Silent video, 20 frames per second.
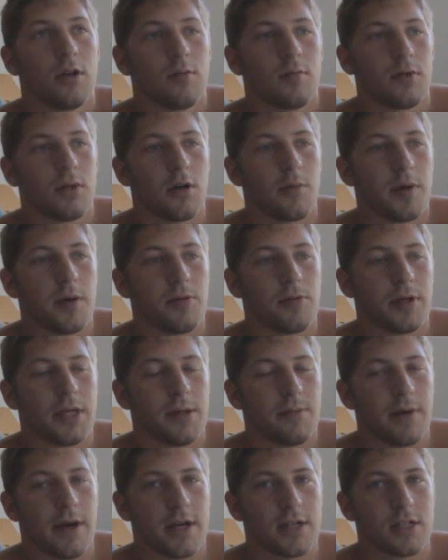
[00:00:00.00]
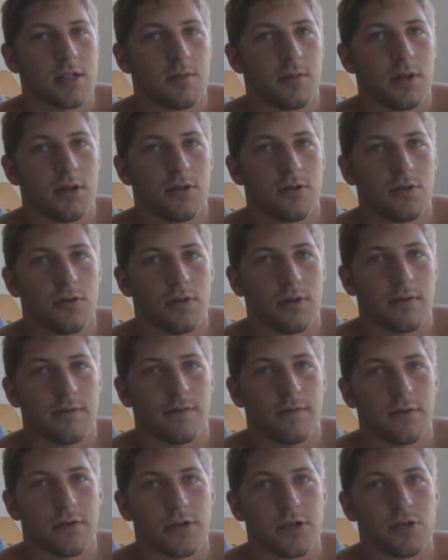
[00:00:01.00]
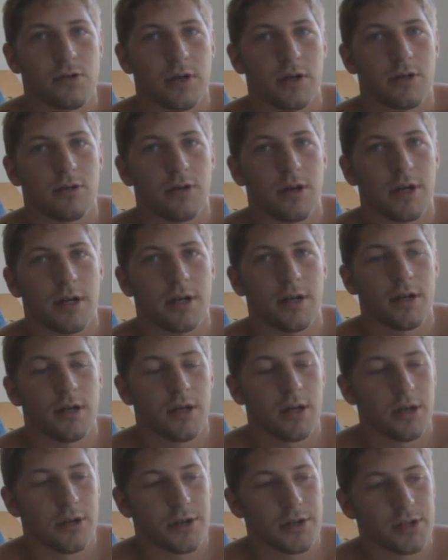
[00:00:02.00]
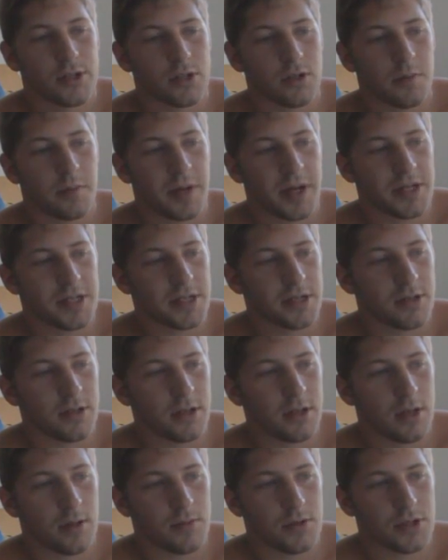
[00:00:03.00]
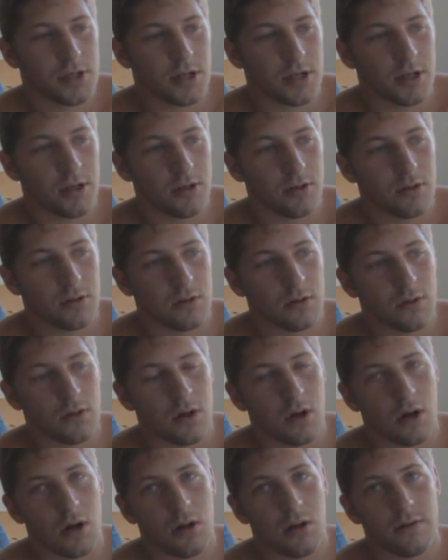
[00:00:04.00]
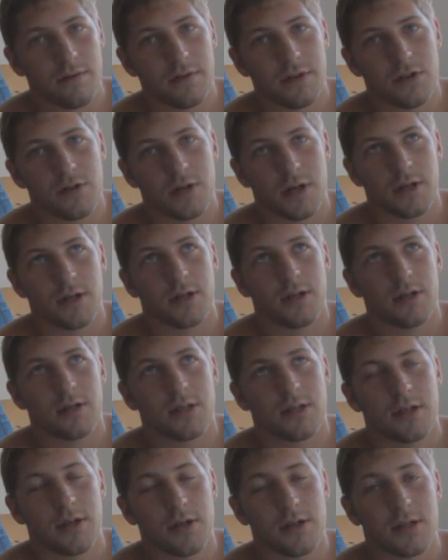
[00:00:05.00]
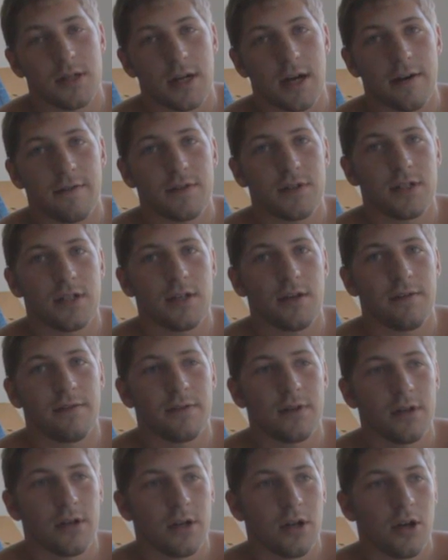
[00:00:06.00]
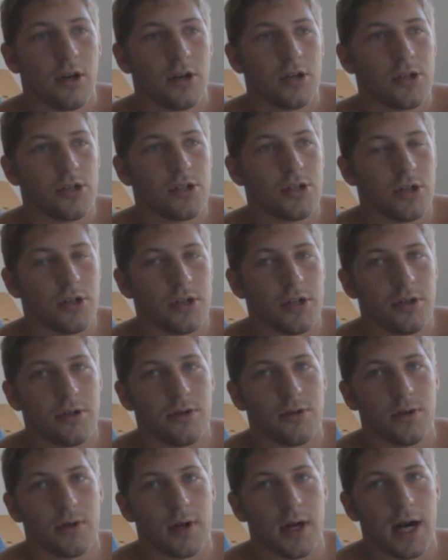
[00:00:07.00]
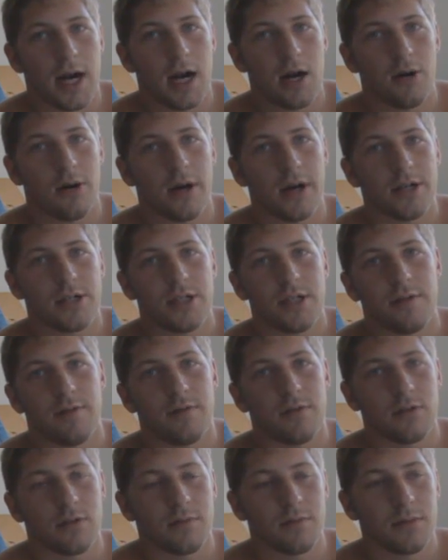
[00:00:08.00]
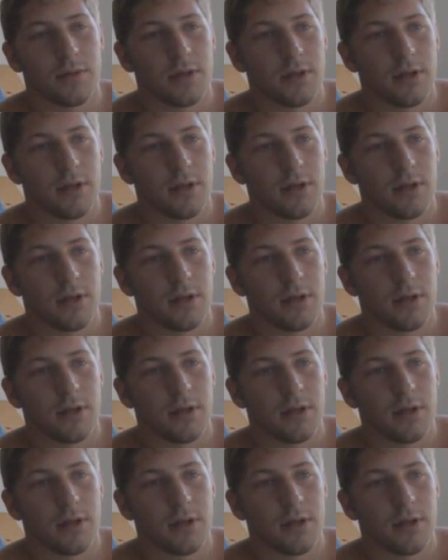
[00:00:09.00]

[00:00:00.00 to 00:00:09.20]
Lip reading: but people keep asking me to do them for strength training. So basically, I'm just going to go through all of the strength skills that I've achieved, show you how I achieved them,